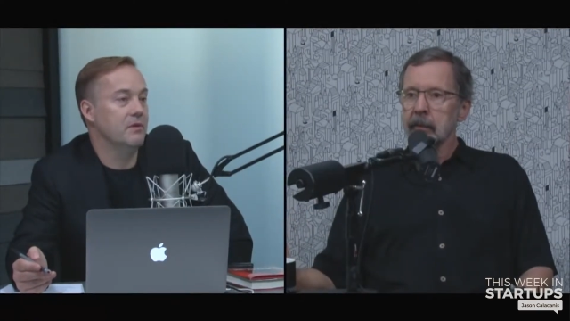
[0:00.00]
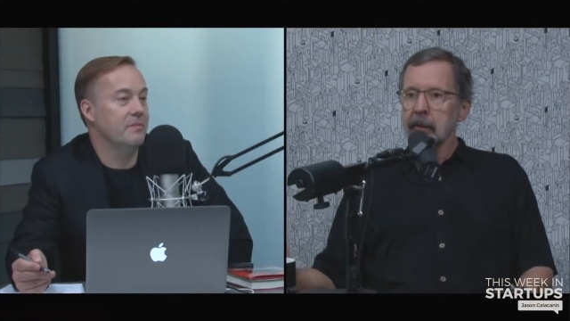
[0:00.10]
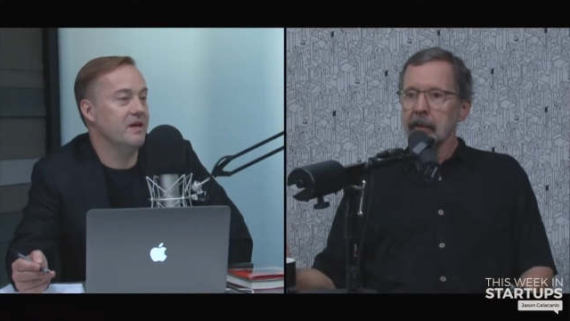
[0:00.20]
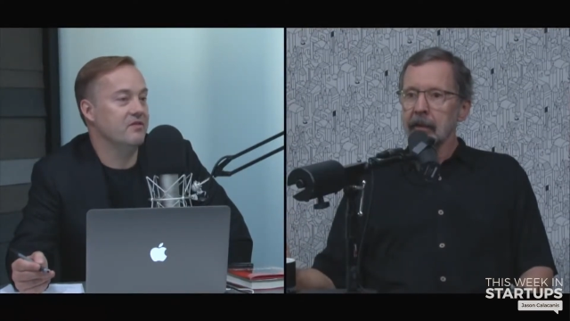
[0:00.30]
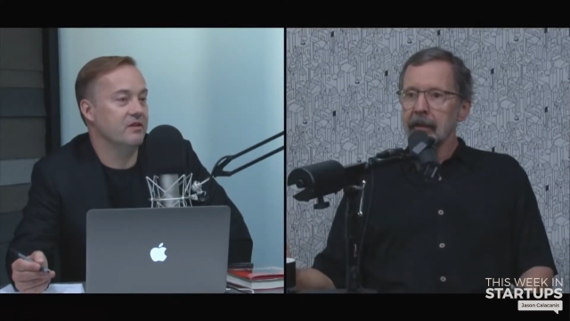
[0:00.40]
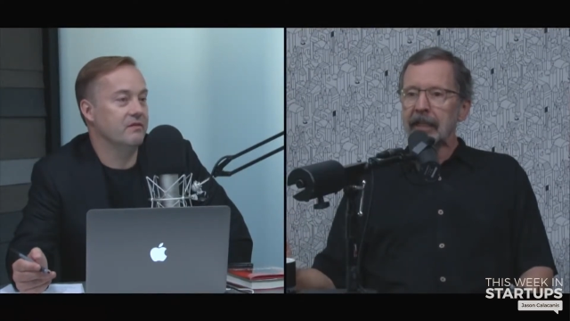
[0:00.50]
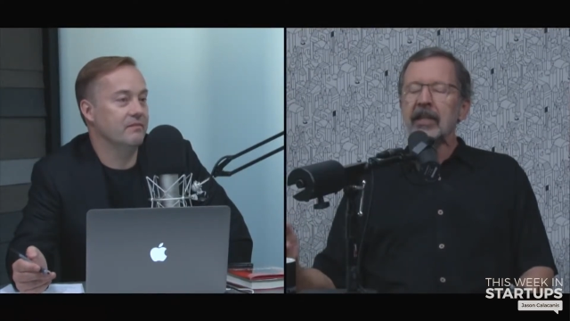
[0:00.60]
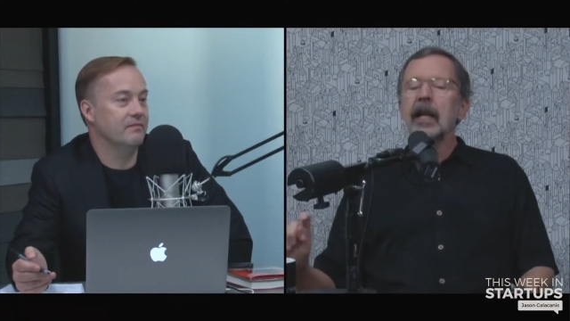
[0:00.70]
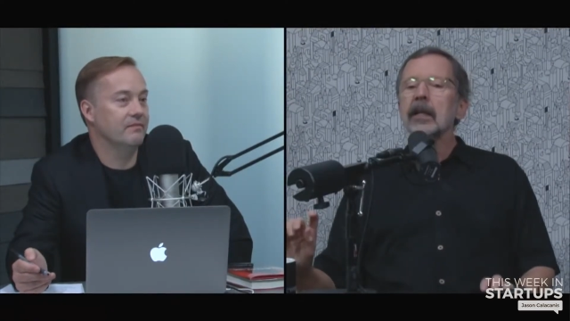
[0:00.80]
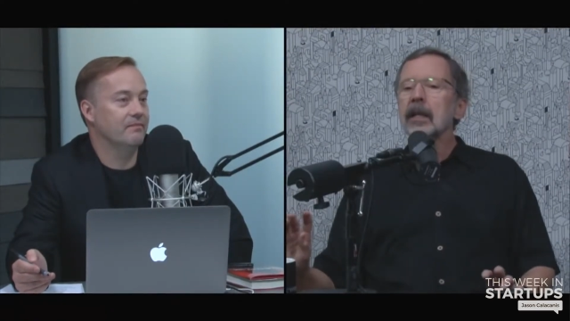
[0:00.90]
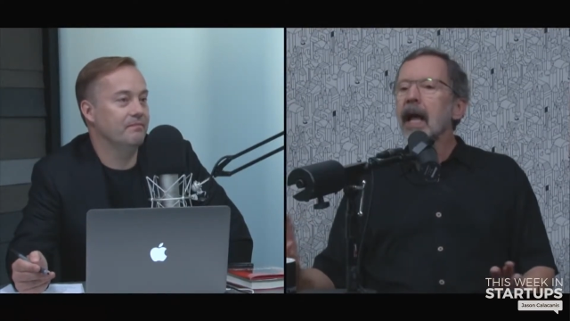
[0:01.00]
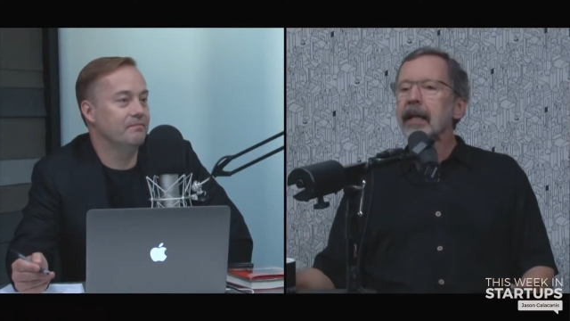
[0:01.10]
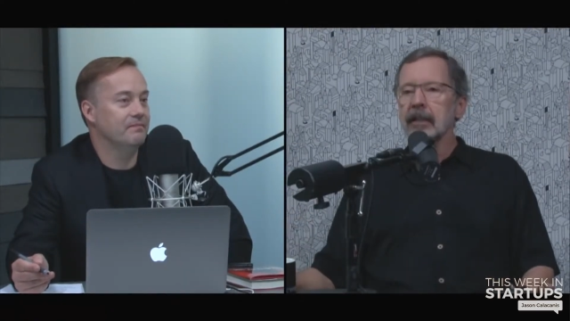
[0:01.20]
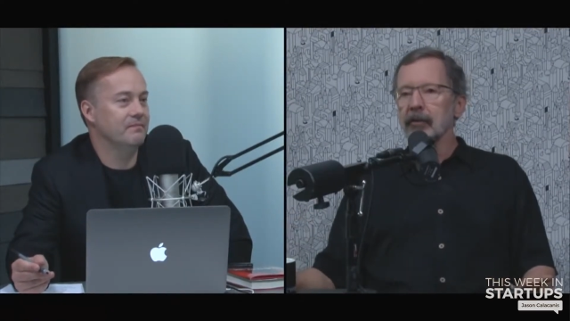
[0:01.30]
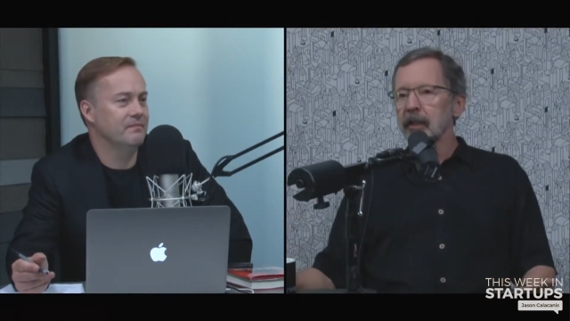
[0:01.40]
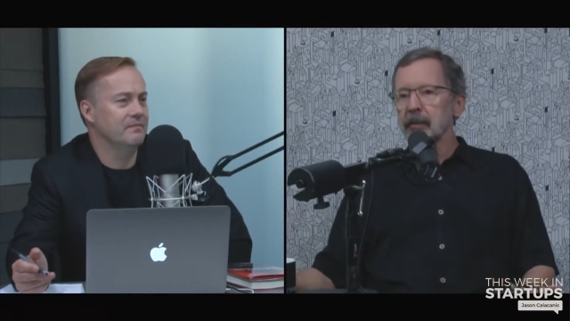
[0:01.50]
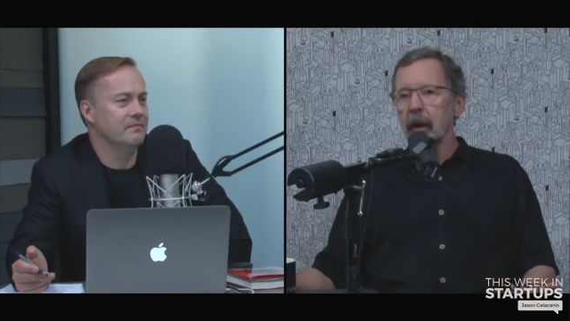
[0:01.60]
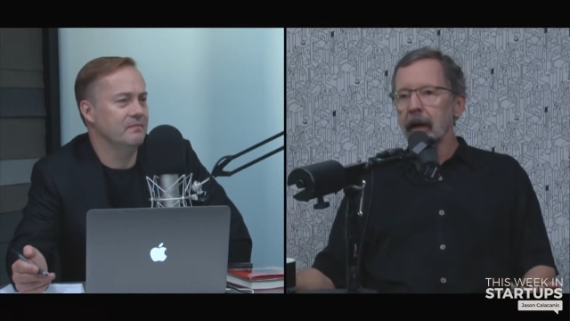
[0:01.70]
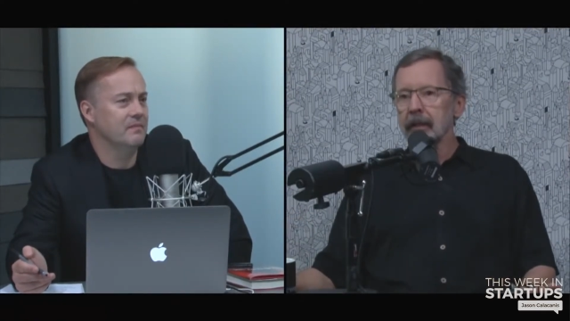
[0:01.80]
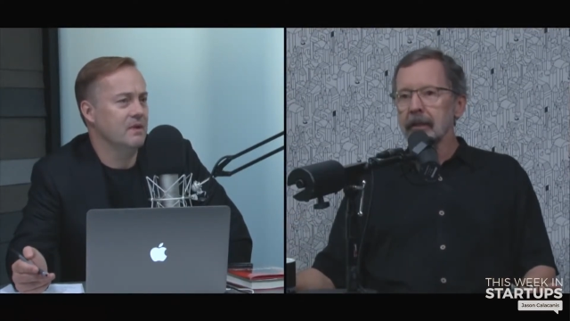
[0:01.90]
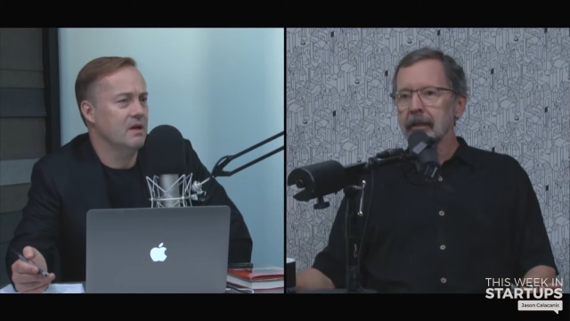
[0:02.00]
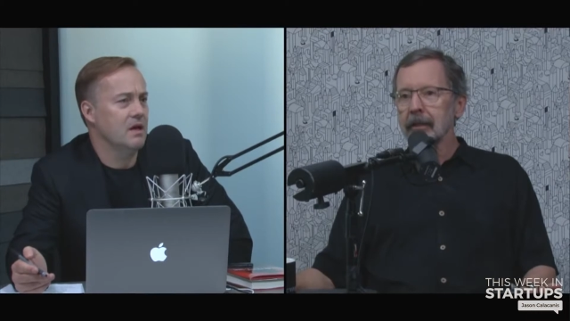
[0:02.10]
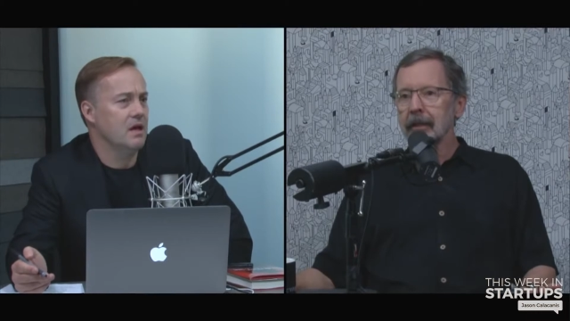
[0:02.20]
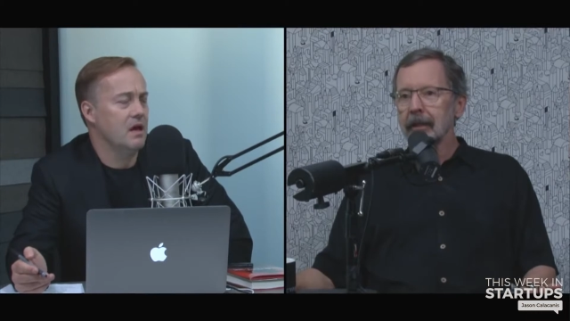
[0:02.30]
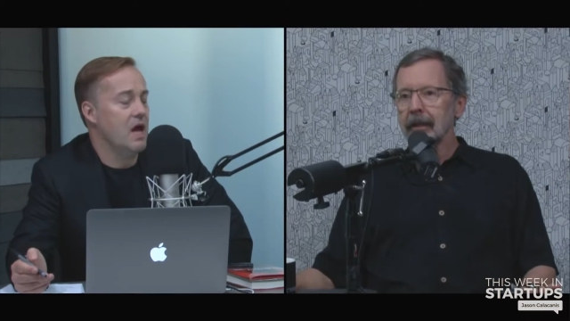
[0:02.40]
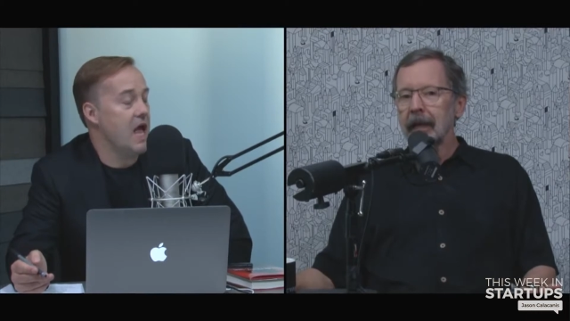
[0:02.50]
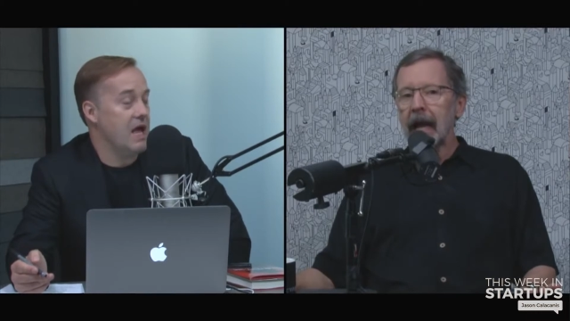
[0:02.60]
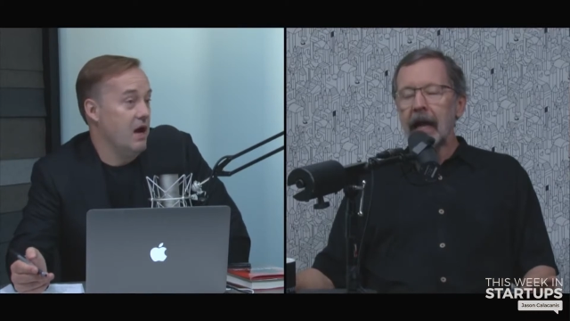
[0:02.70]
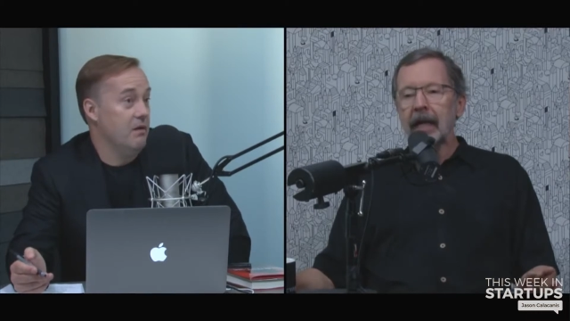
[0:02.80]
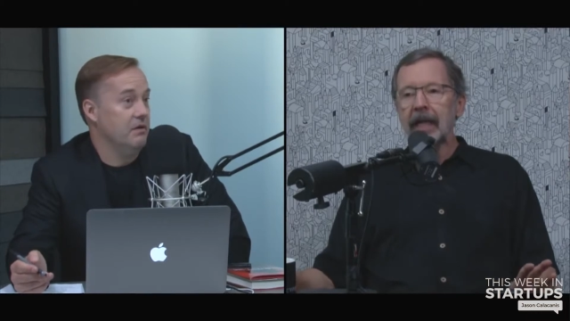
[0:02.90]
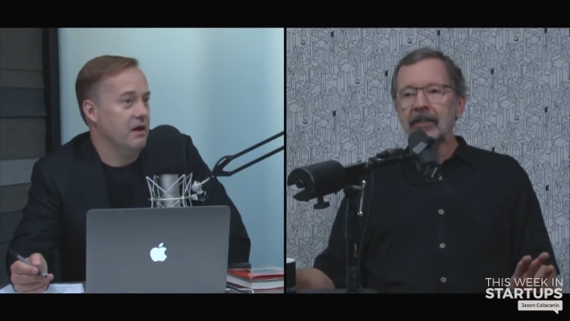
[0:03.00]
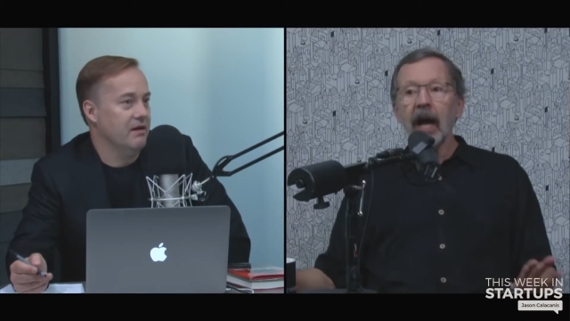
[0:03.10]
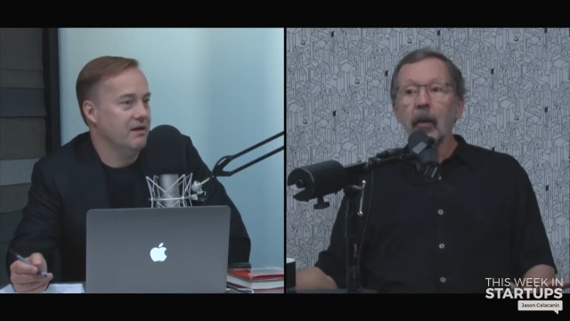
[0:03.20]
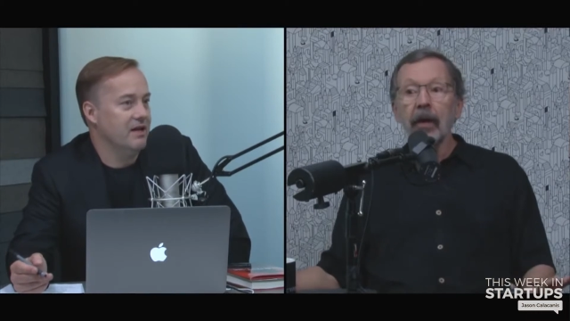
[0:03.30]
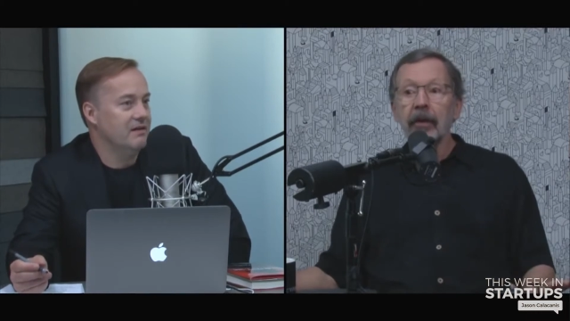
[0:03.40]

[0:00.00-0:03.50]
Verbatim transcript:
Speaker 1: Amazing. That's an enlightened response. It, and uh, it's yeah. not